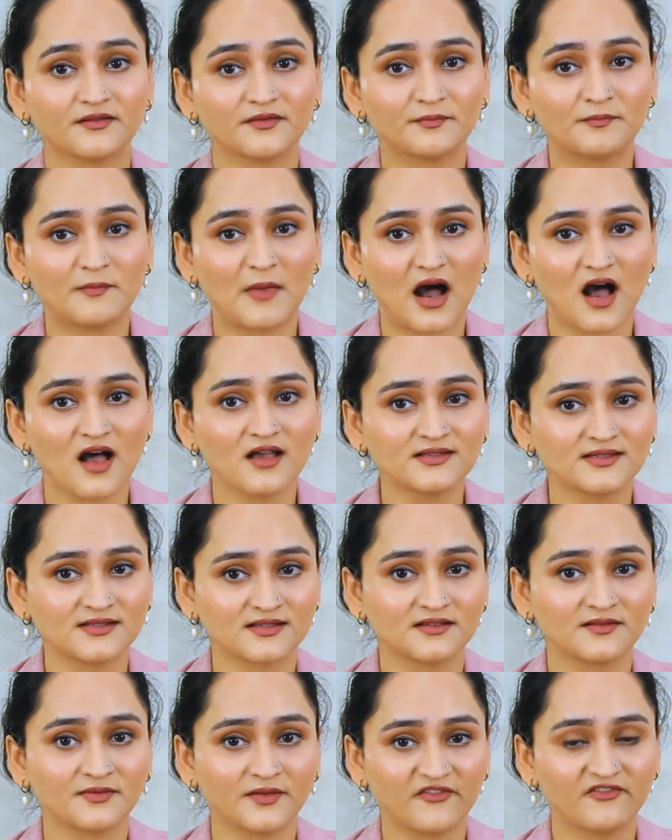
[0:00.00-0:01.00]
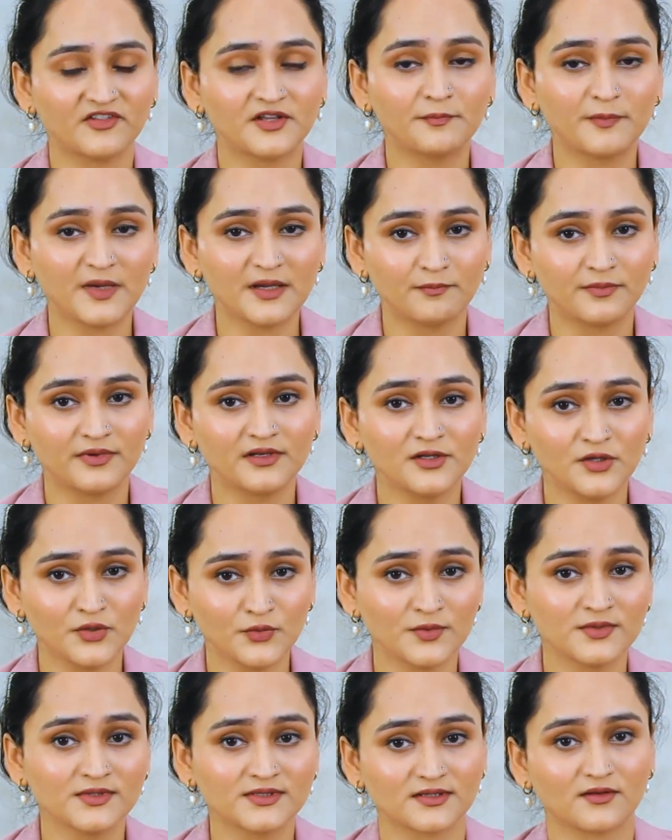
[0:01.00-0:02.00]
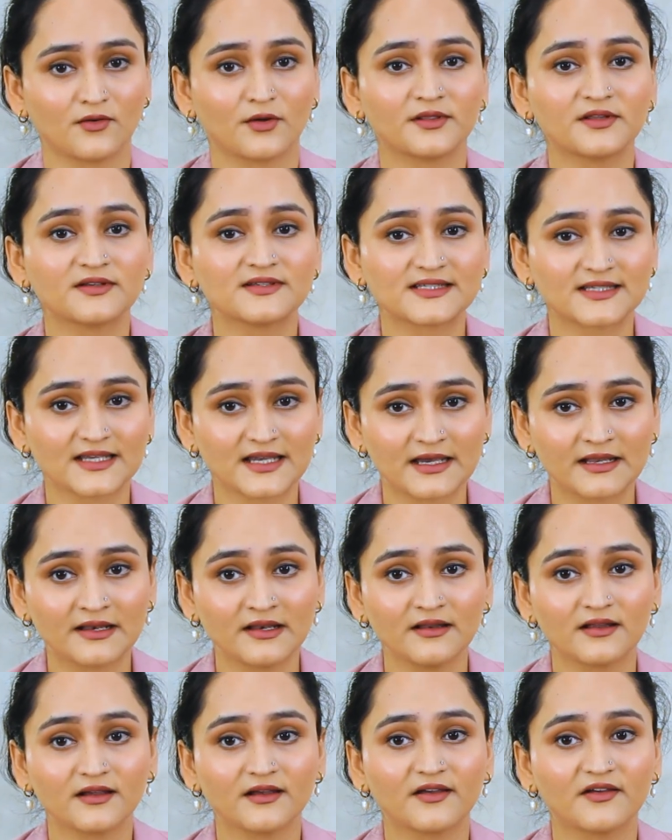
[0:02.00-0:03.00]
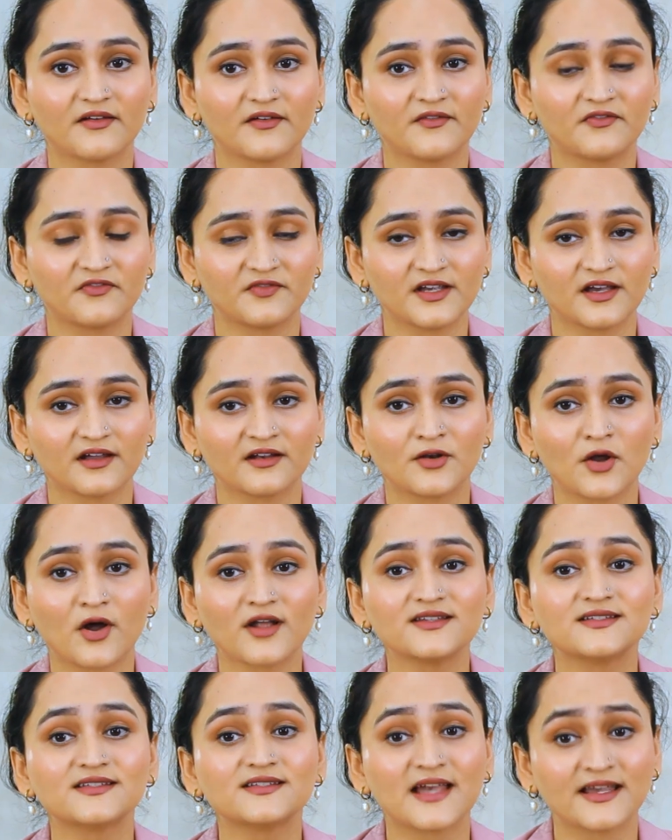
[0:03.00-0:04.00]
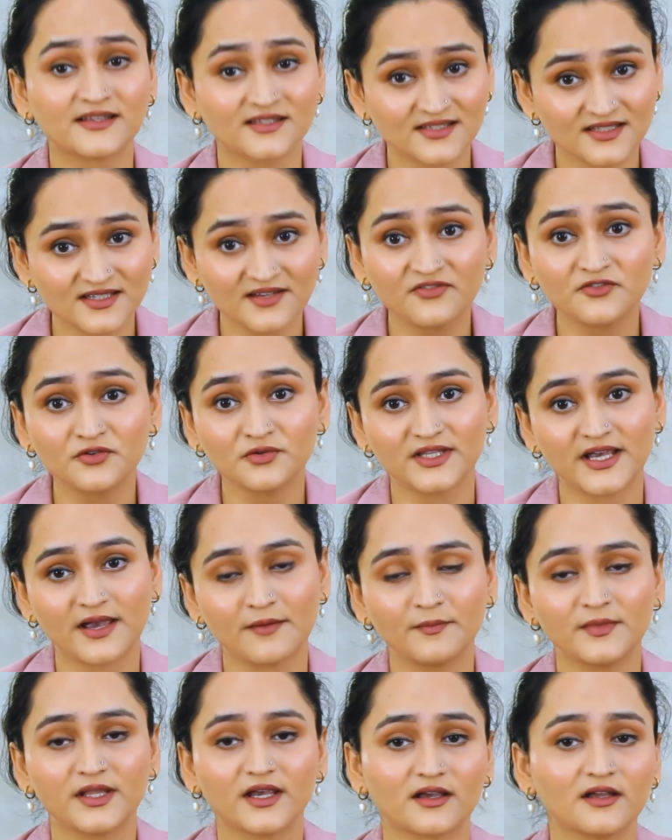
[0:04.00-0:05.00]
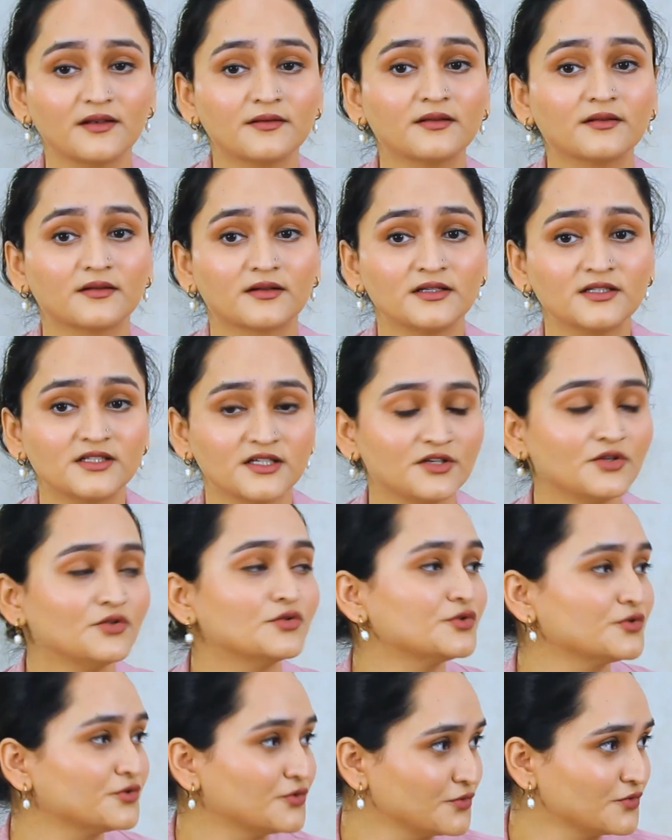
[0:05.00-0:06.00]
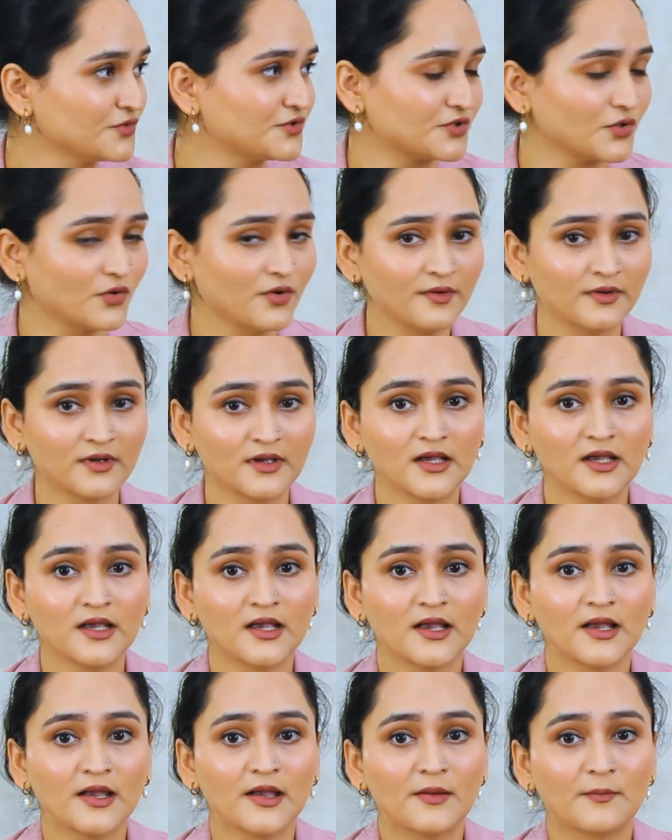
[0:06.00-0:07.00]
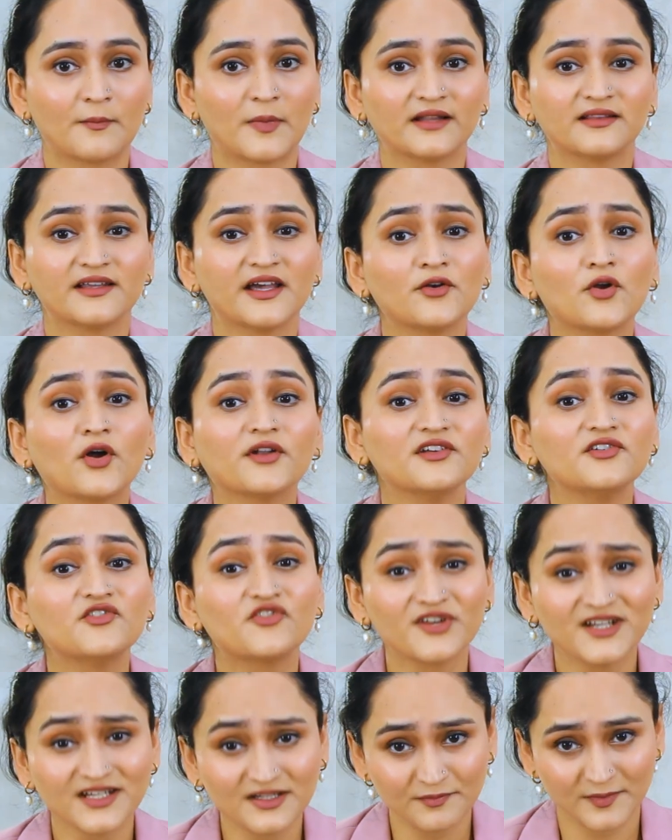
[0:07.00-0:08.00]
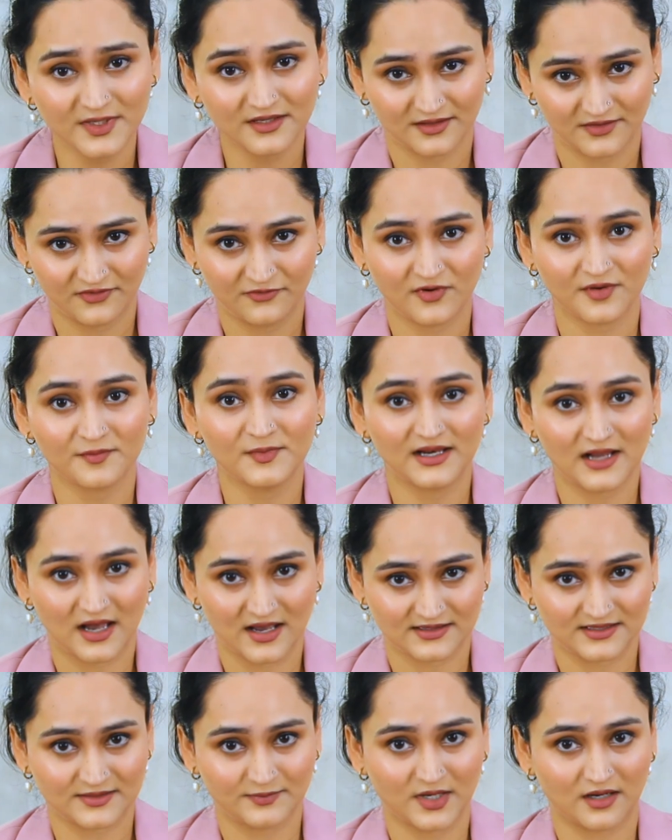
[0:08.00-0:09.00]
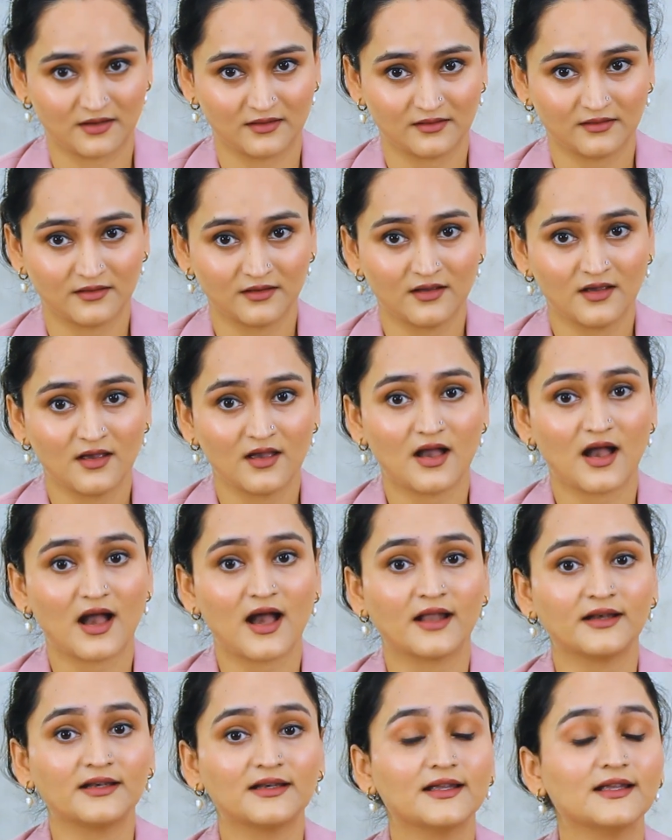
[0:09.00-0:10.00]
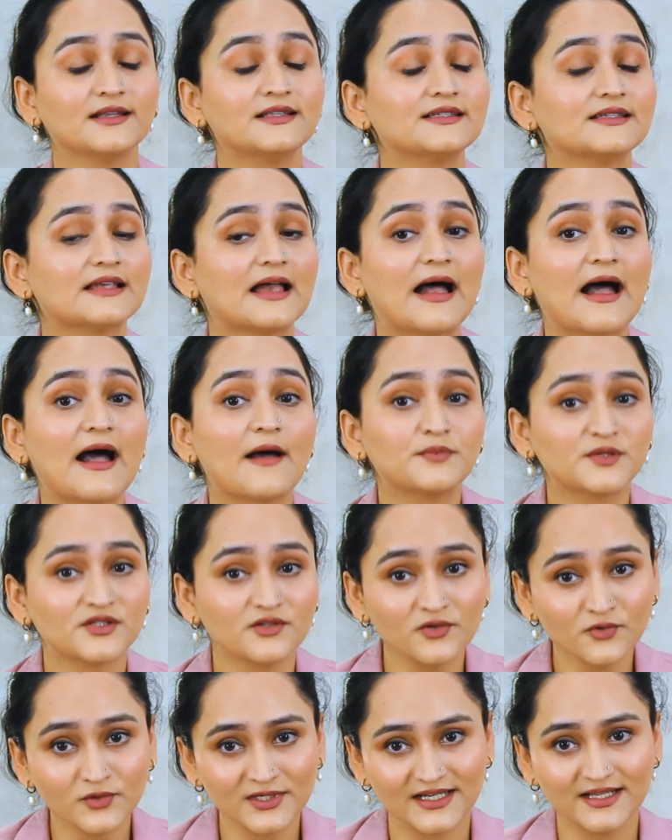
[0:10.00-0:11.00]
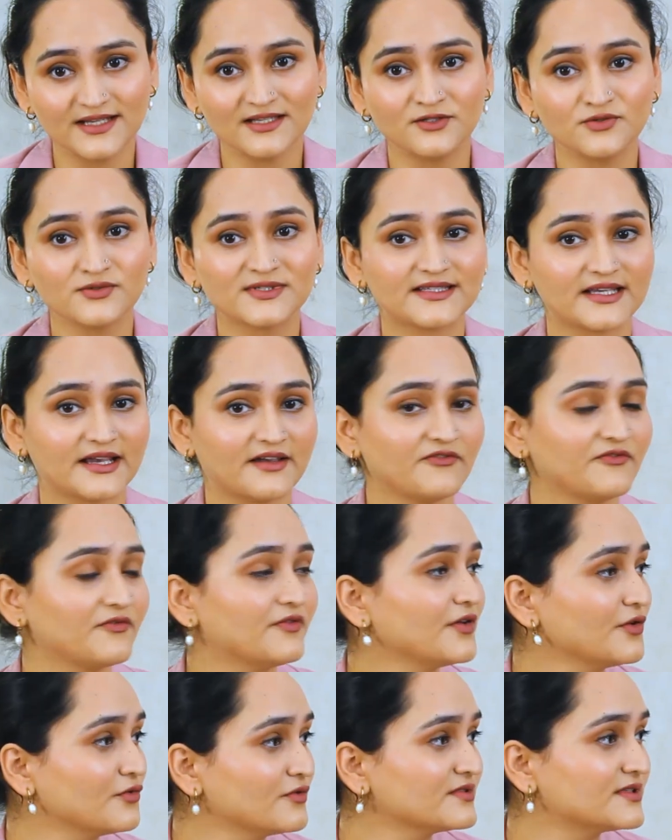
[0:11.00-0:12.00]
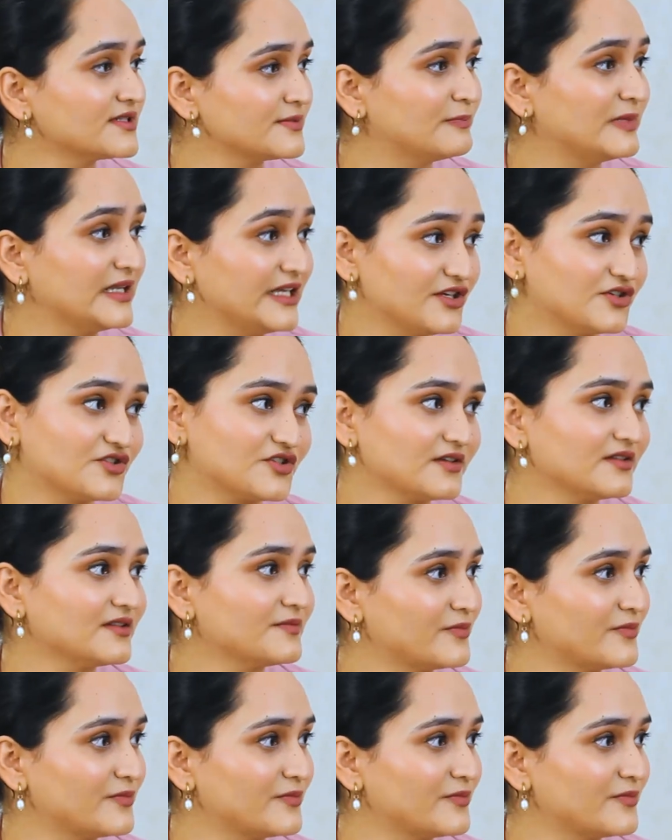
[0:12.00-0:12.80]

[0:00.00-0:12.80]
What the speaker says: masks, if the people use on the skin, if they're not sensitive to them, they can continue to do so. But they're not a treatment for melasma. And it's absolutely too safe to use bleach in